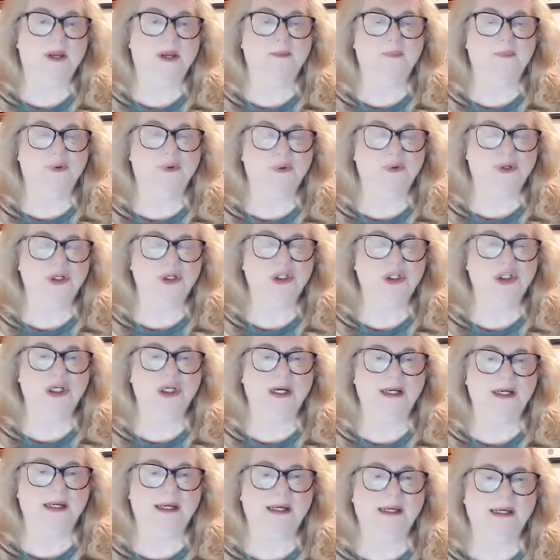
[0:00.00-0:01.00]

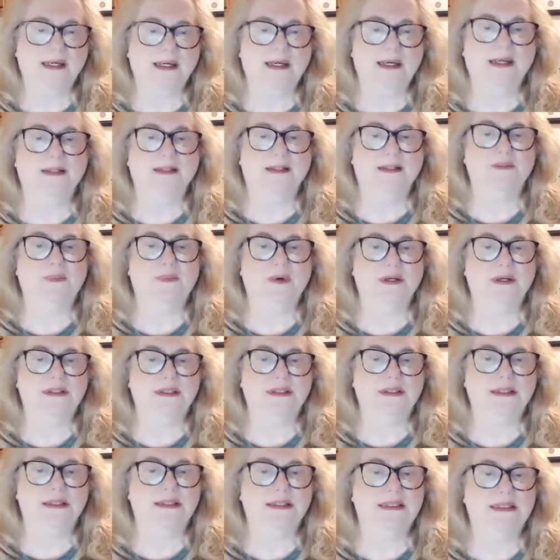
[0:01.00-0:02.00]
appreciating its
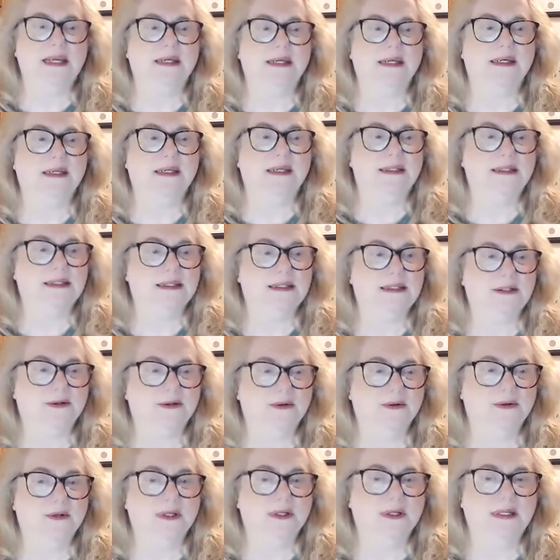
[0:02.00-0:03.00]
presence and
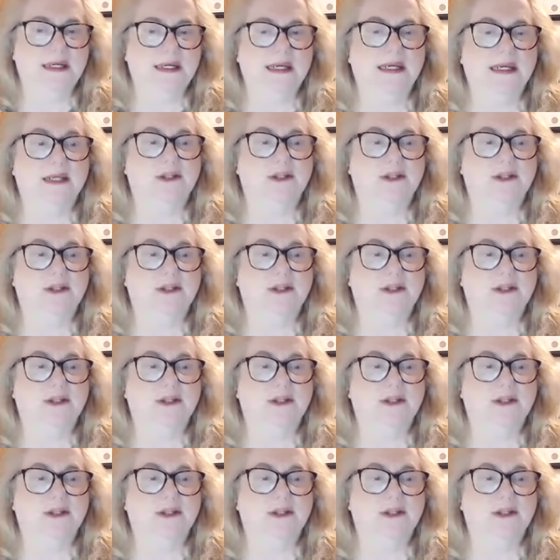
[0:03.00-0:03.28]
considering